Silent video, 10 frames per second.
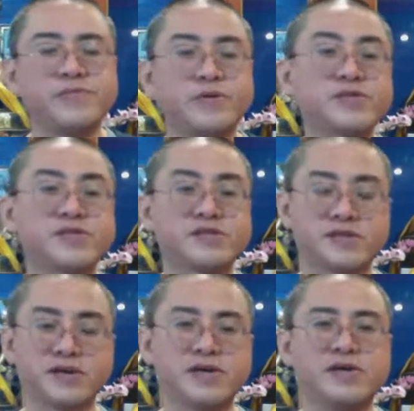notice
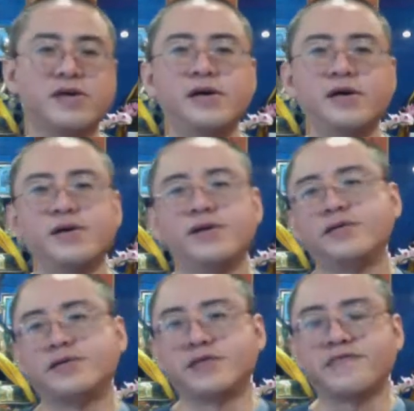the
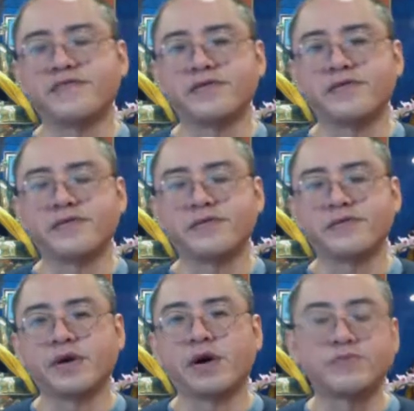different
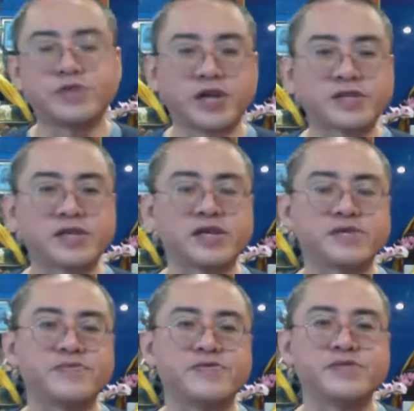objects and
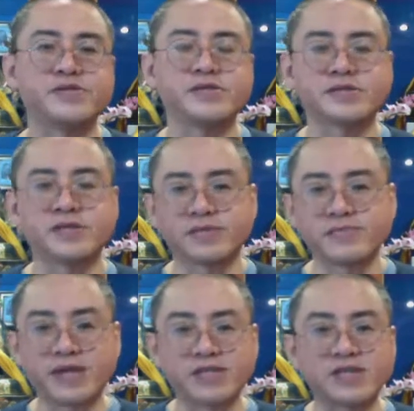experiences that's
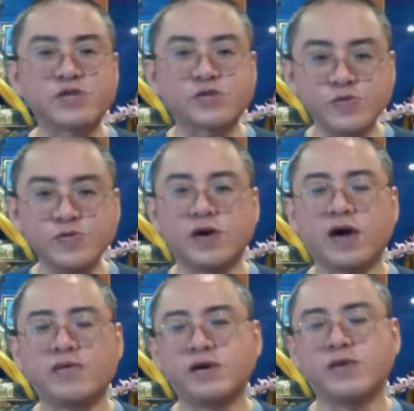passing through
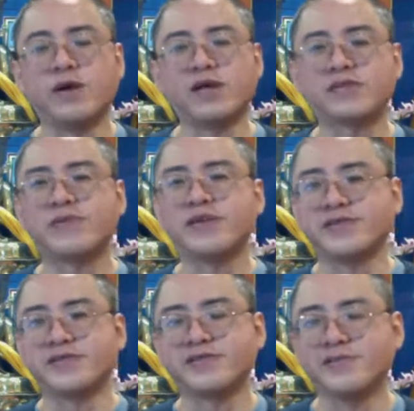our aware
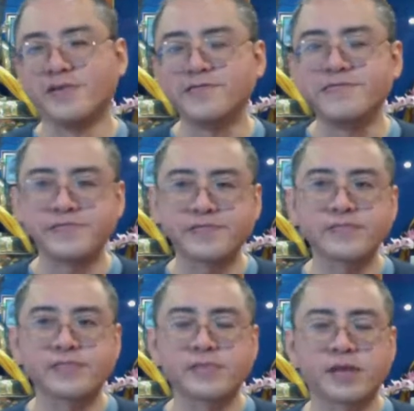space.
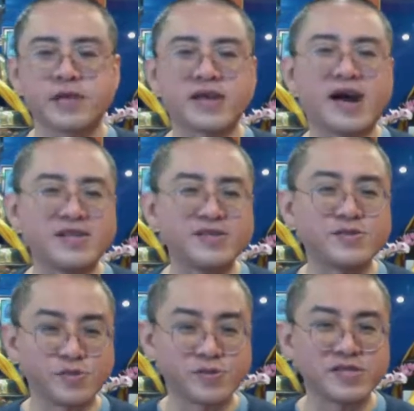It's harder
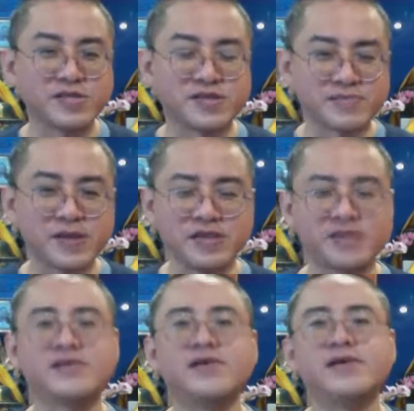to notice the
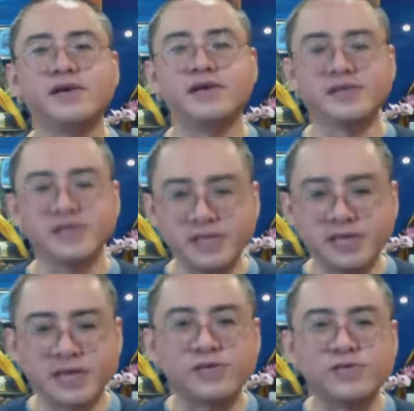space. It's
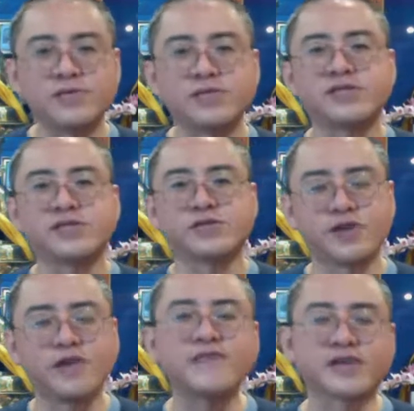easier to notice the
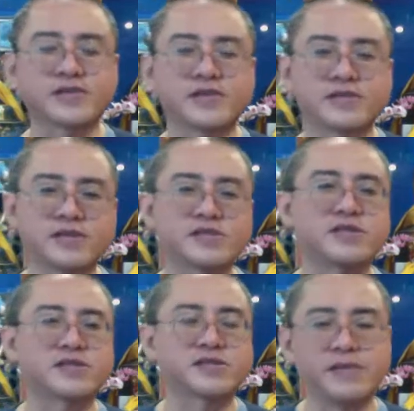traffic, the things
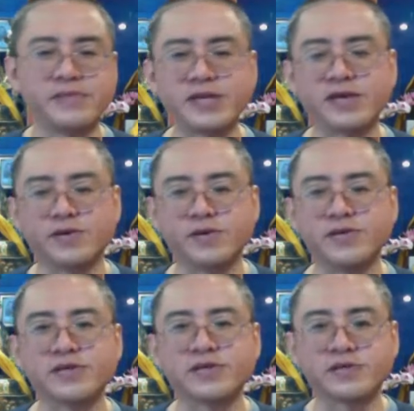that's coming and
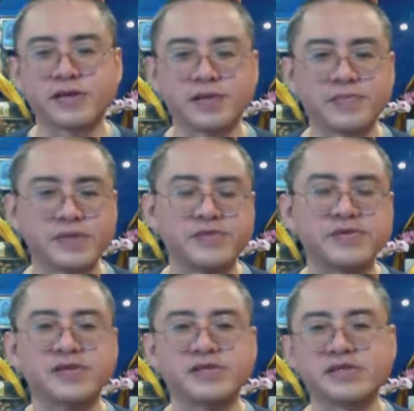going and
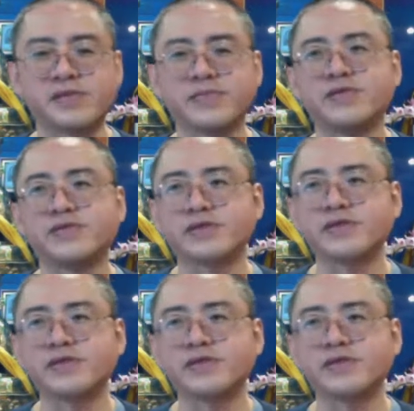appearing and disappearing.